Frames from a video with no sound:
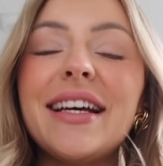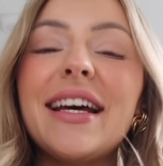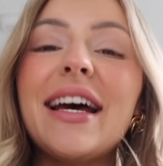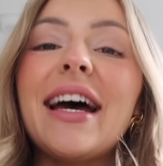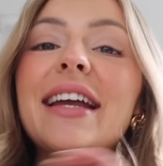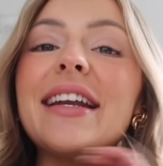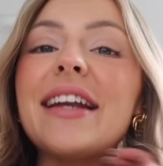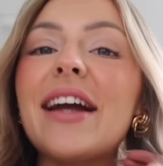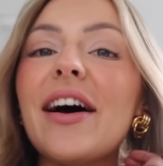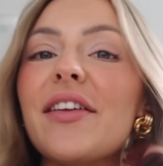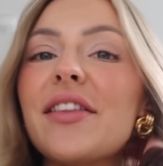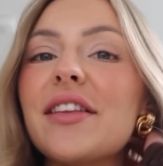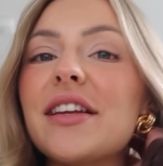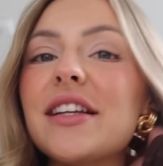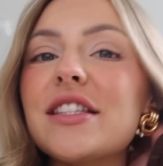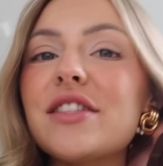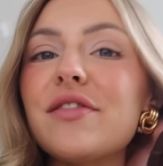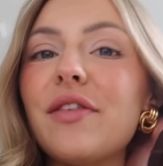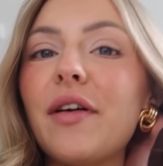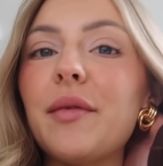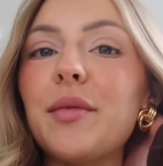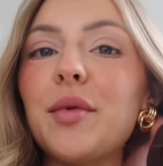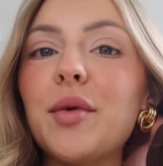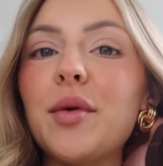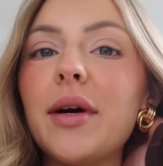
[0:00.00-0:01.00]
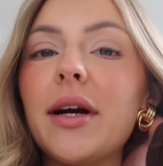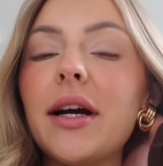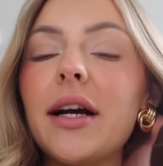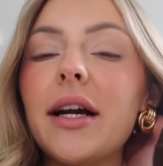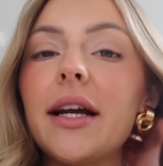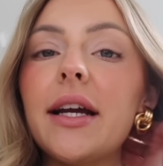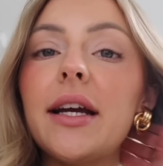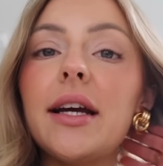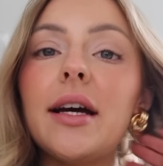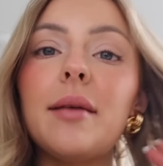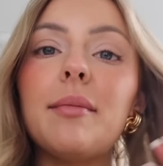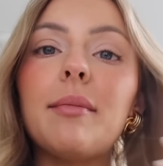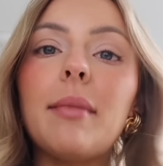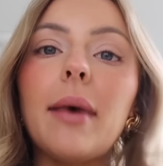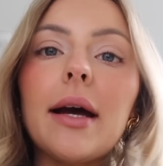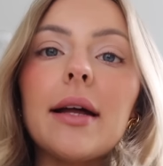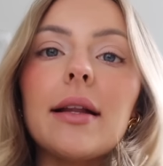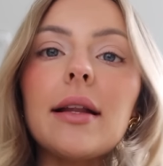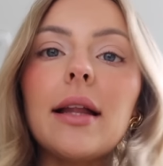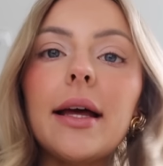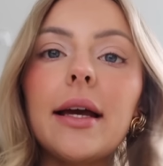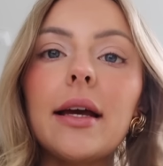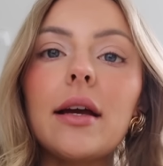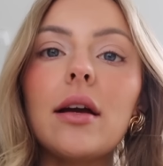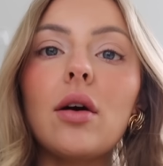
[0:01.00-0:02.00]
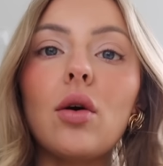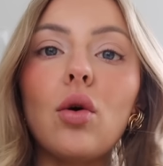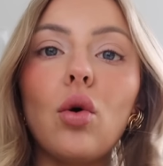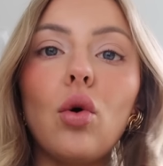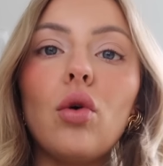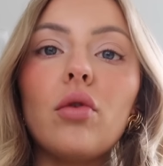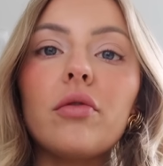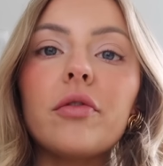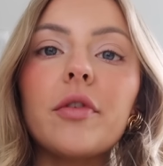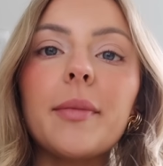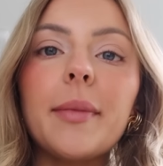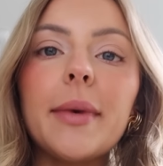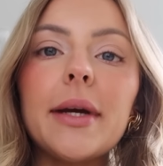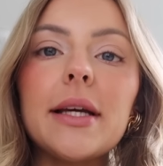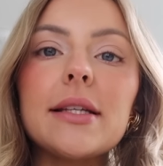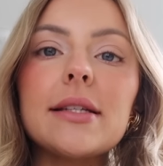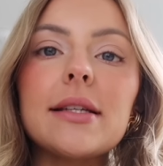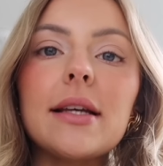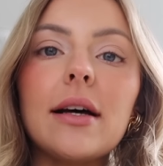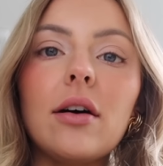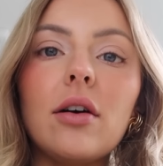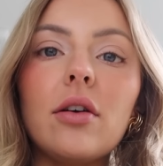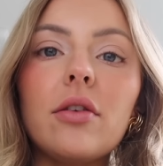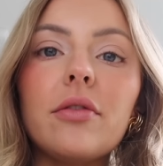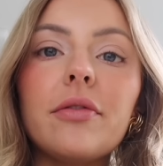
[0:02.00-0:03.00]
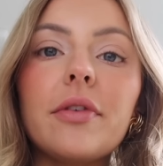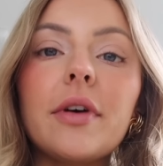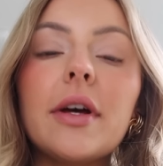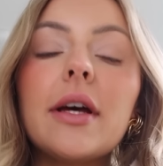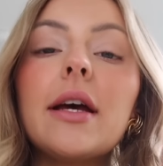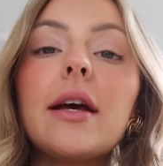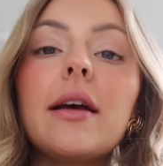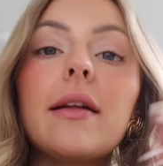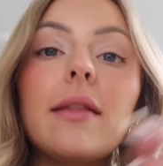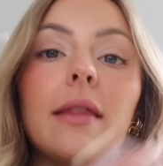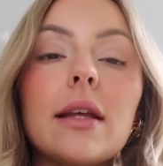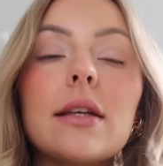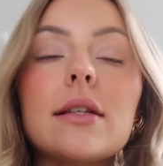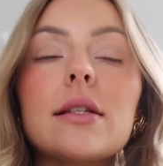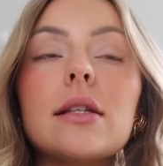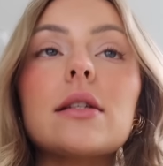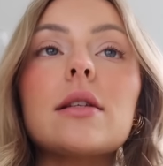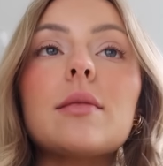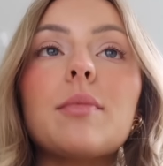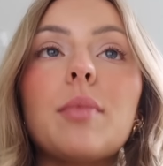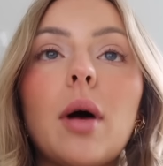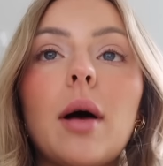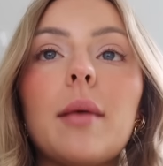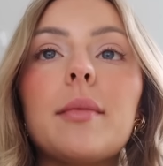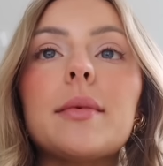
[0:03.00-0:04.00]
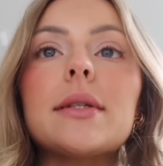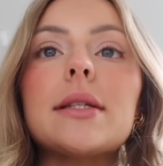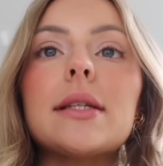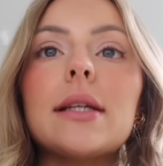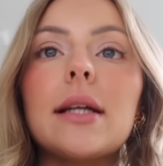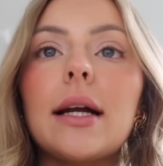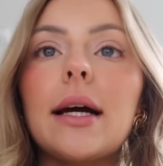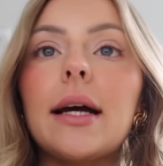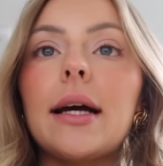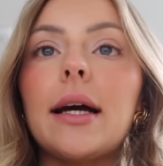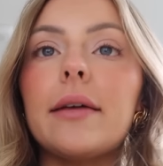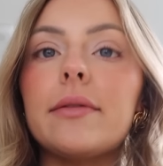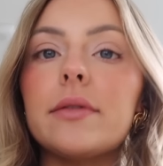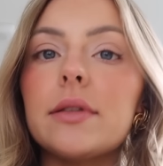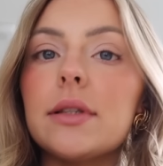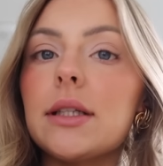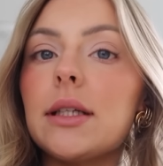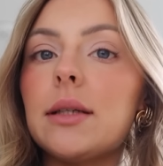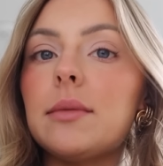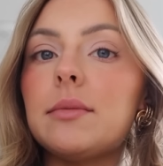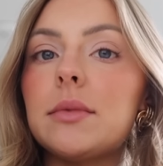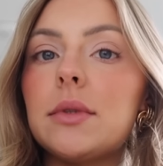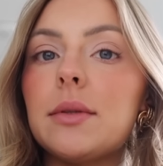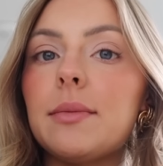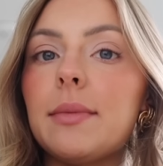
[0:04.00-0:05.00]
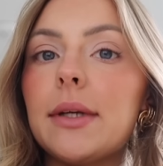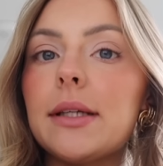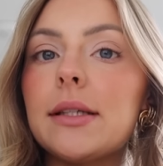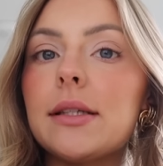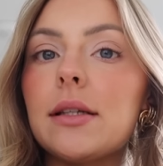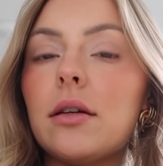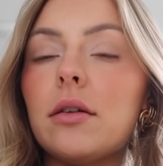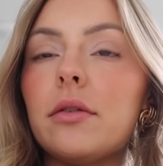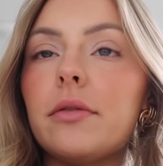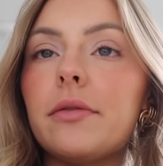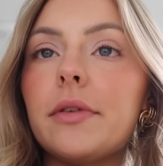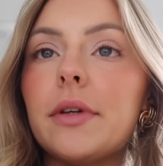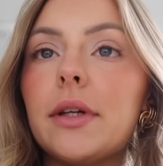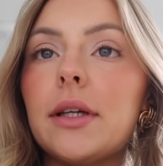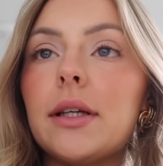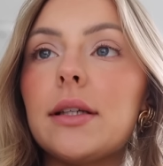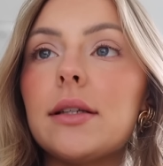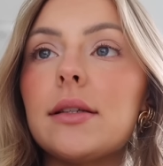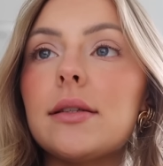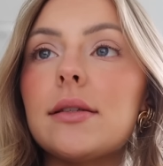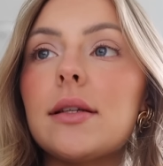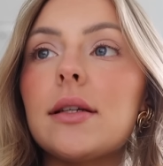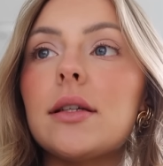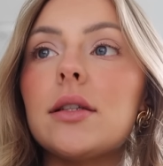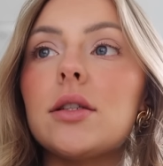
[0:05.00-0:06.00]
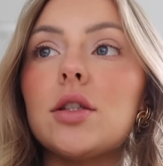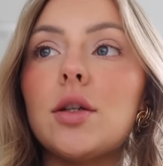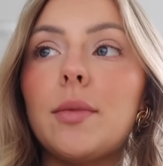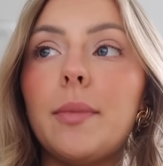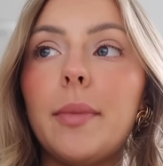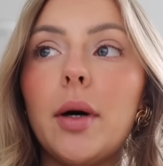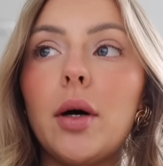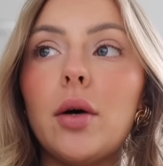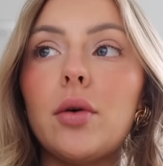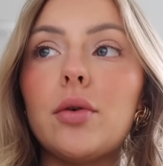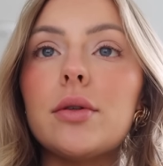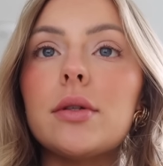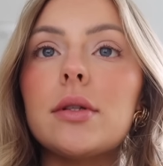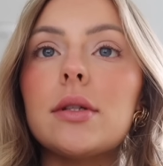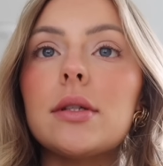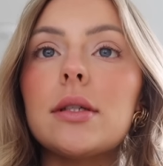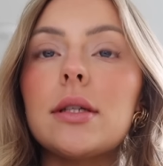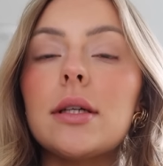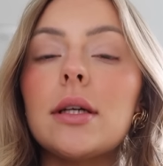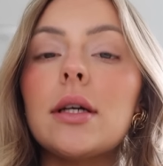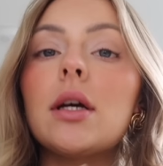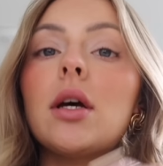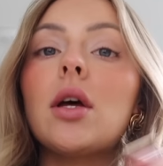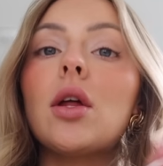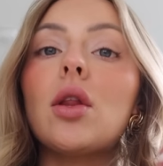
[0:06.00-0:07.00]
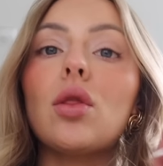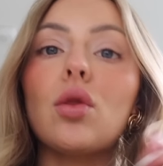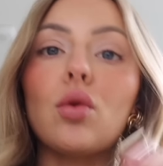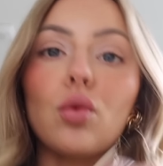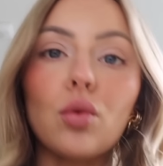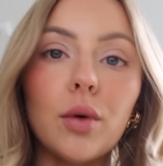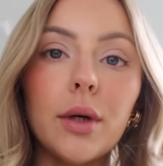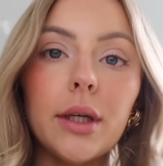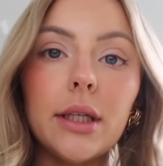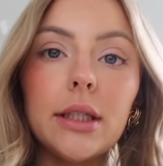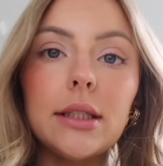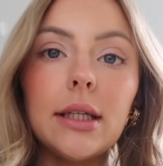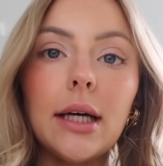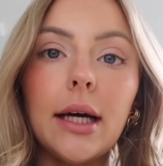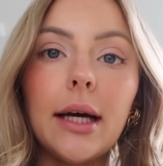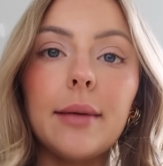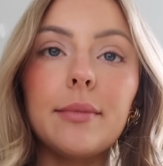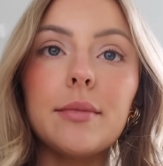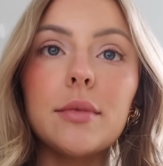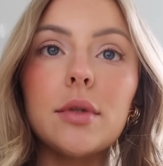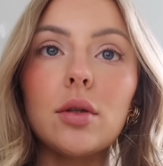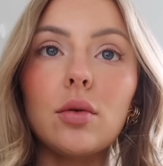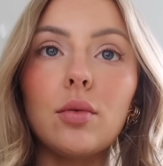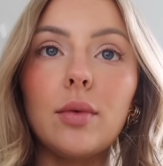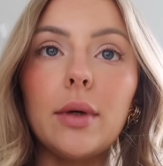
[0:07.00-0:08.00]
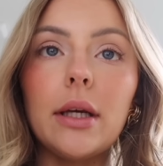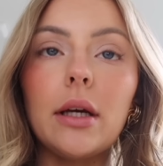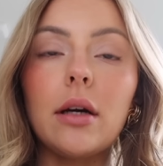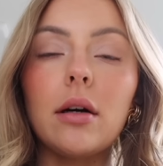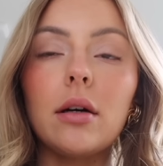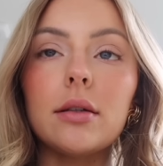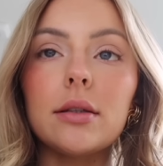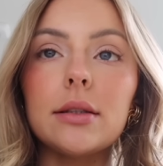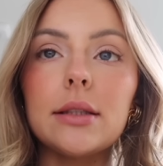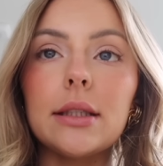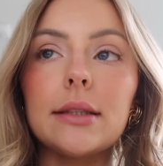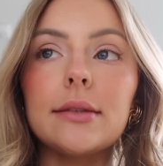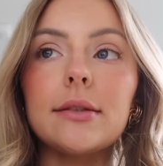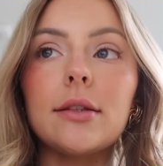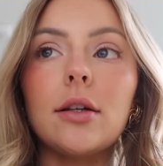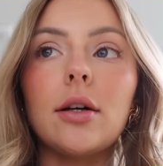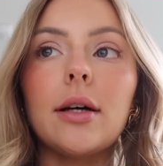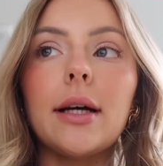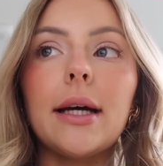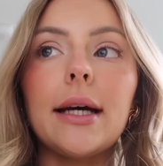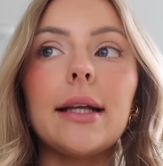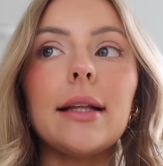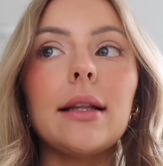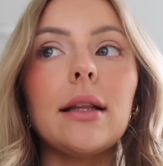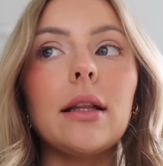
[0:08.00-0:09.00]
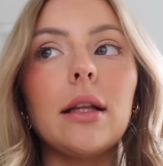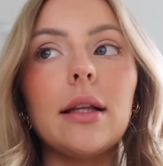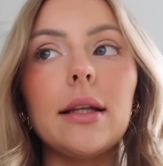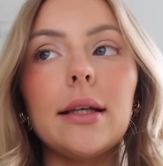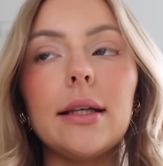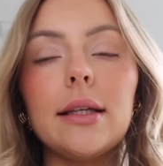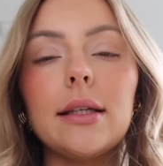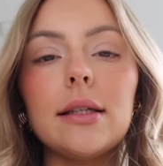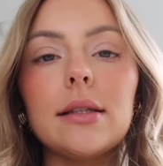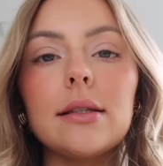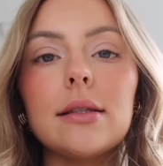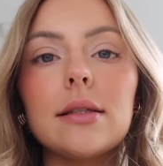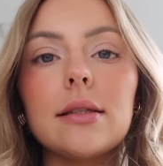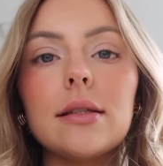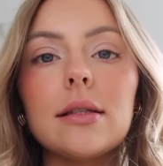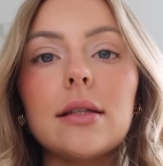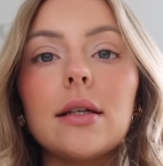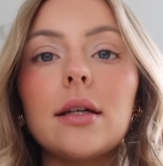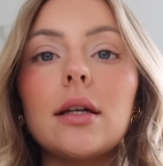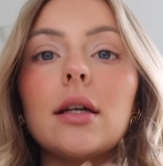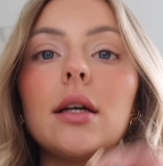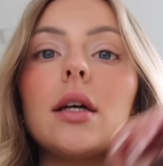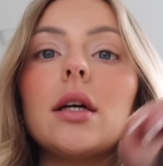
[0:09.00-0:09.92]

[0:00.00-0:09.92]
And now that it's February, my like goal for myself, this is a promise that I have to keep to myself is to post three times a week on TikTok at least.